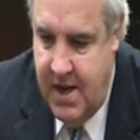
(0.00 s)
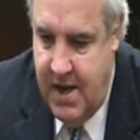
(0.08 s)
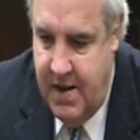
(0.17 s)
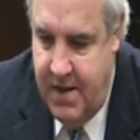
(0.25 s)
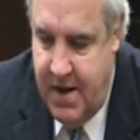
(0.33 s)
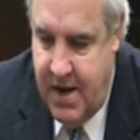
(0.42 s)

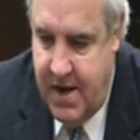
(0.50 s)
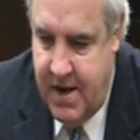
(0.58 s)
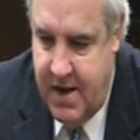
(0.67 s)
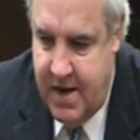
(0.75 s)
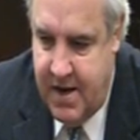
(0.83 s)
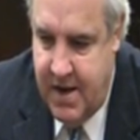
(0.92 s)
And then
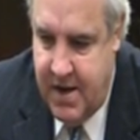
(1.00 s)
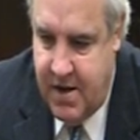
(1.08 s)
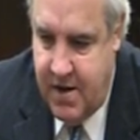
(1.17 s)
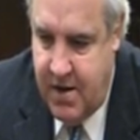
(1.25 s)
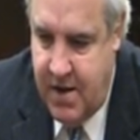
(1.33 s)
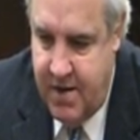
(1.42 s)
I
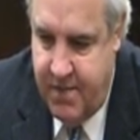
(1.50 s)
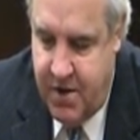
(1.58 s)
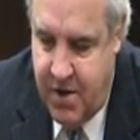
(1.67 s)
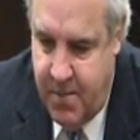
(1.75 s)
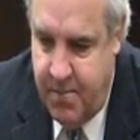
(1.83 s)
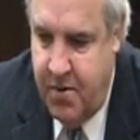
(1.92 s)
kind of
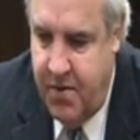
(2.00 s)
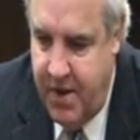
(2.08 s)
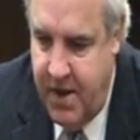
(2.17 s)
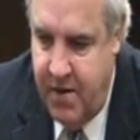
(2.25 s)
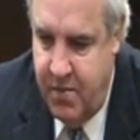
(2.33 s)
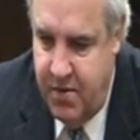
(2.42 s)
coupled
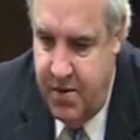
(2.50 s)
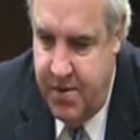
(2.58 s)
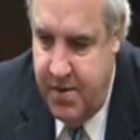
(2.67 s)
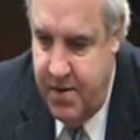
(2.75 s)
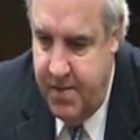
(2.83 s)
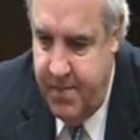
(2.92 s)
that with
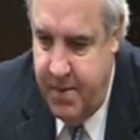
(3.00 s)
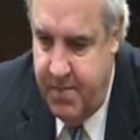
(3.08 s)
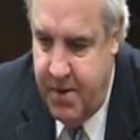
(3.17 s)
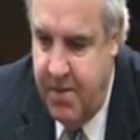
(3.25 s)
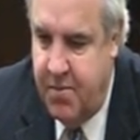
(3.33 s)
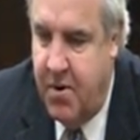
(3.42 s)
a
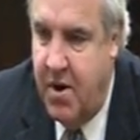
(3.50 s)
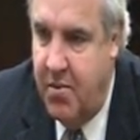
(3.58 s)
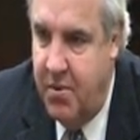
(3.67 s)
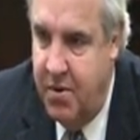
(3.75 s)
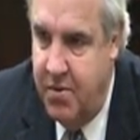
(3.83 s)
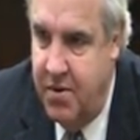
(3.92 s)
paper I
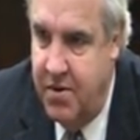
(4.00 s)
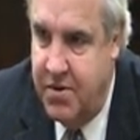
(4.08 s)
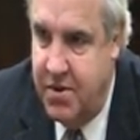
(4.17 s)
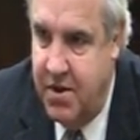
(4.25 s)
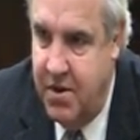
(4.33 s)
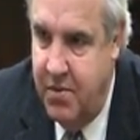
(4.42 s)
wrote years
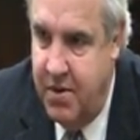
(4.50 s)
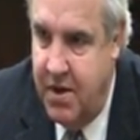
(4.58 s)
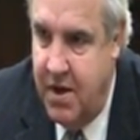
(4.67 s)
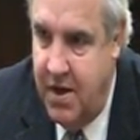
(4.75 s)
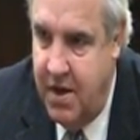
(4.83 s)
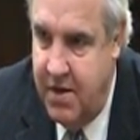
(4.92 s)
ago in
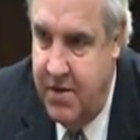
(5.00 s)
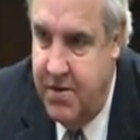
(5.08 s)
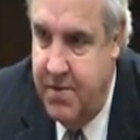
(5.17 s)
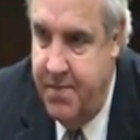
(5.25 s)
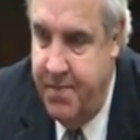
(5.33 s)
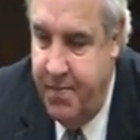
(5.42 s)
college.
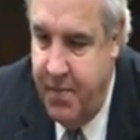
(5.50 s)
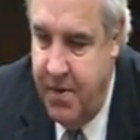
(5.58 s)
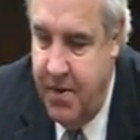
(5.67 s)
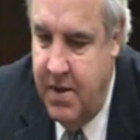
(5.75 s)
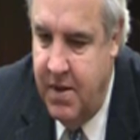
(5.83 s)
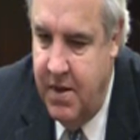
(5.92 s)

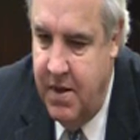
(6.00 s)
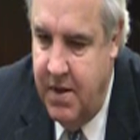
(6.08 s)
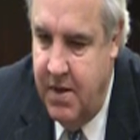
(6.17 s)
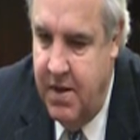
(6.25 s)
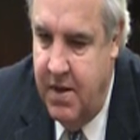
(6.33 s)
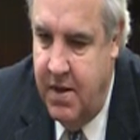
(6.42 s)

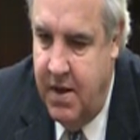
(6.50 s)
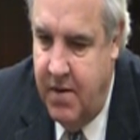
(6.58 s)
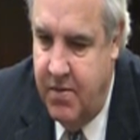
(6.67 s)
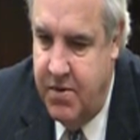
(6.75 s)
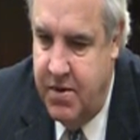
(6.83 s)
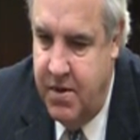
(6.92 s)
I
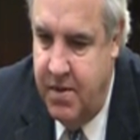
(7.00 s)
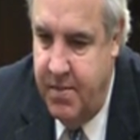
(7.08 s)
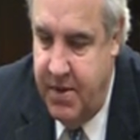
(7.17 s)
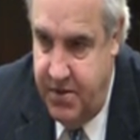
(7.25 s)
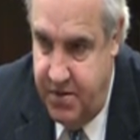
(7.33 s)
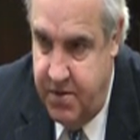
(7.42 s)
was a
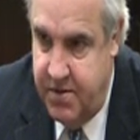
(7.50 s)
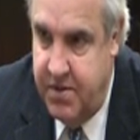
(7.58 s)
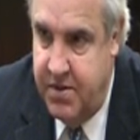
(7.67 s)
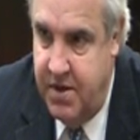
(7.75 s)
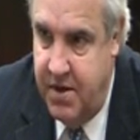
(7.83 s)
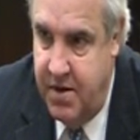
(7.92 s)
major, as I
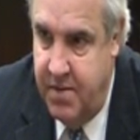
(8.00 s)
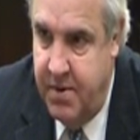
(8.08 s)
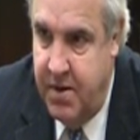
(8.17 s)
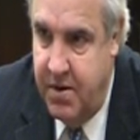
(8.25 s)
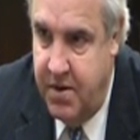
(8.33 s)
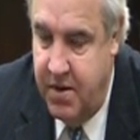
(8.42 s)
said, in
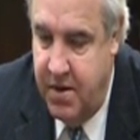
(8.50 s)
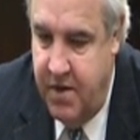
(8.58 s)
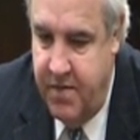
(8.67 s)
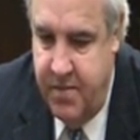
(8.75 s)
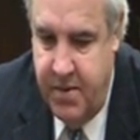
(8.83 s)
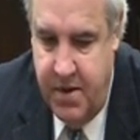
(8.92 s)
American
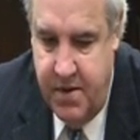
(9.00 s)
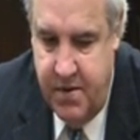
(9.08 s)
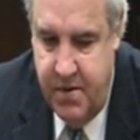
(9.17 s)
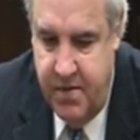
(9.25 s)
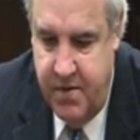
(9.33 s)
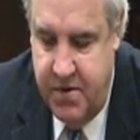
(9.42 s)
government at the
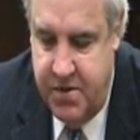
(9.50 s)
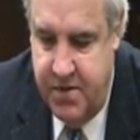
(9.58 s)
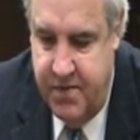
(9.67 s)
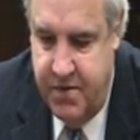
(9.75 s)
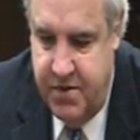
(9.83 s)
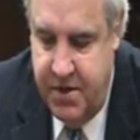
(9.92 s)
University
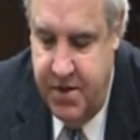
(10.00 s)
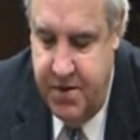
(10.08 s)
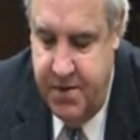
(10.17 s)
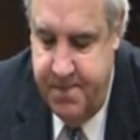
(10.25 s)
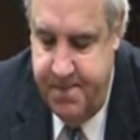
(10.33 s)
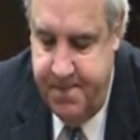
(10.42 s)
of Virginia.